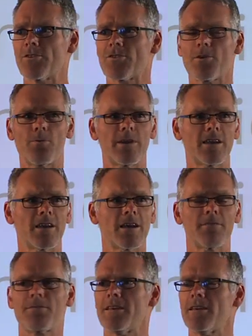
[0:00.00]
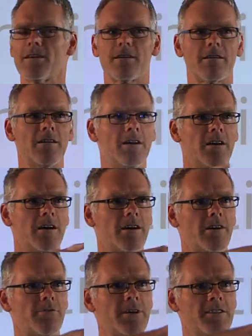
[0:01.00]
So we have here
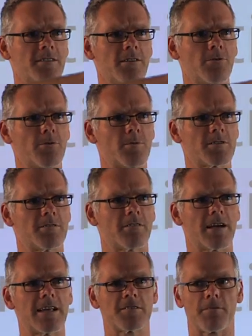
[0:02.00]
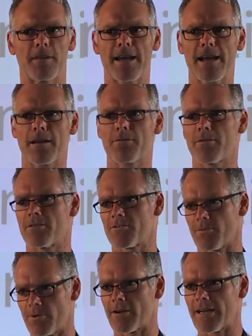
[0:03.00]
uh, Rachel, who was the organizer of the hackathon.
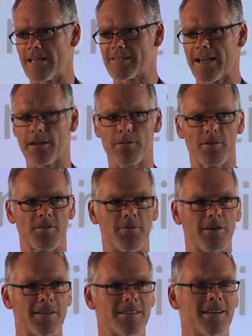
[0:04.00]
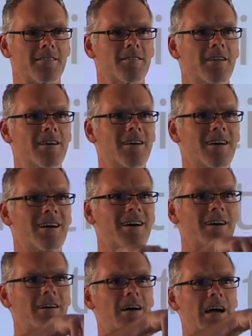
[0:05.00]
So we organize hackathons, for instance.
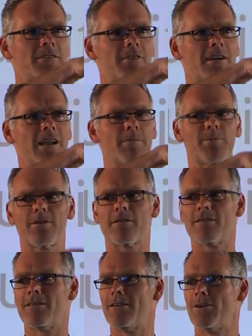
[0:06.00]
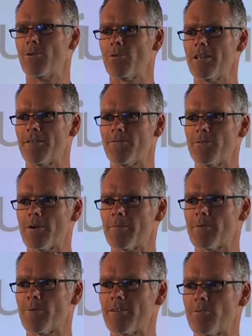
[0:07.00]
Uh, Andre Clapper, if you ever
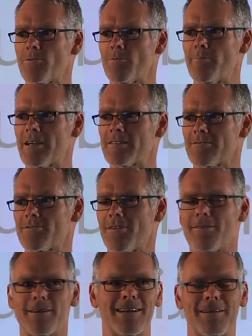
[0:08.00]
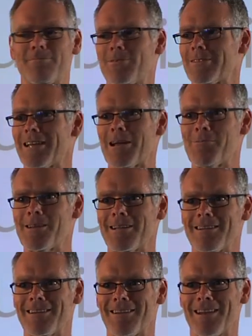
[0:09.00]
went to, sorry, I'm not
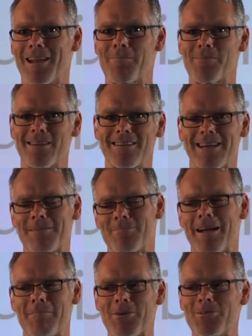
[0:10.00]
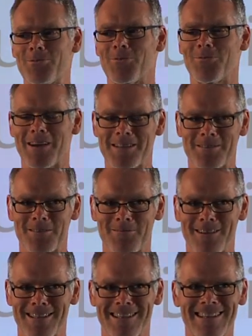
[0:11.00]
allowing clapping. I'm, I'm going too fast
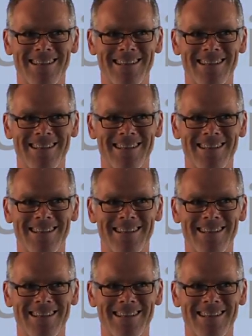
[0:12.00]
already.